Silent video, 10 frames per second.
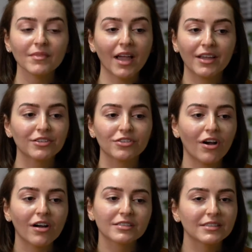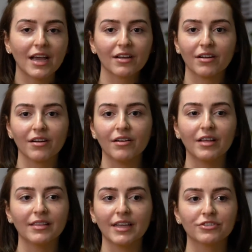I could talk to that girl
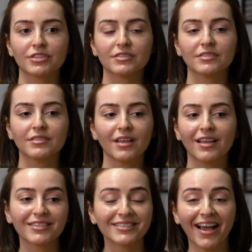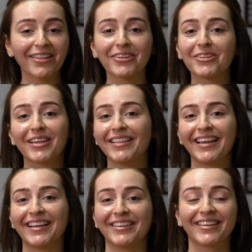and just tell her
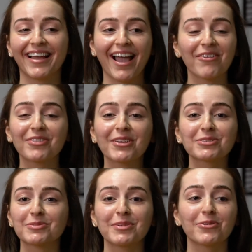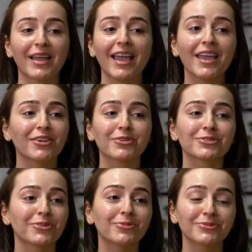that everything was gonna be okay, and you're
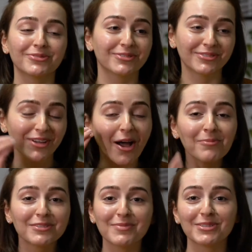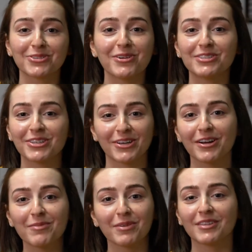so dumb to be so
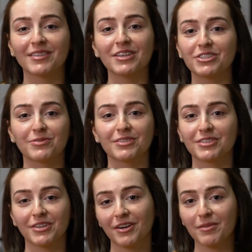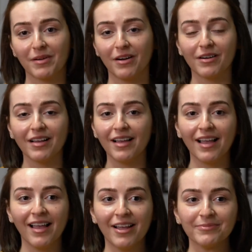insecure about the things you were insecure about.
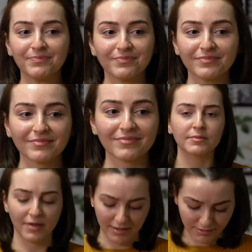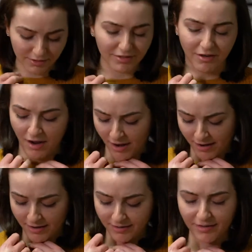'Cause my
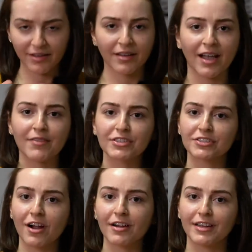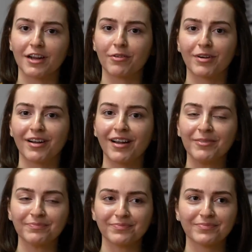scar, I have a scar here where
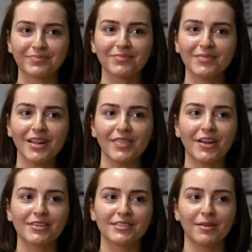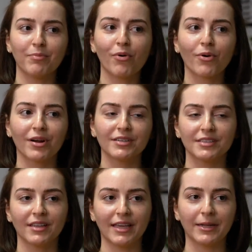there is a port
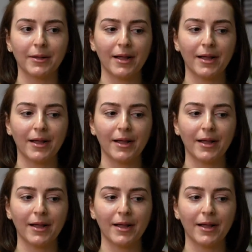to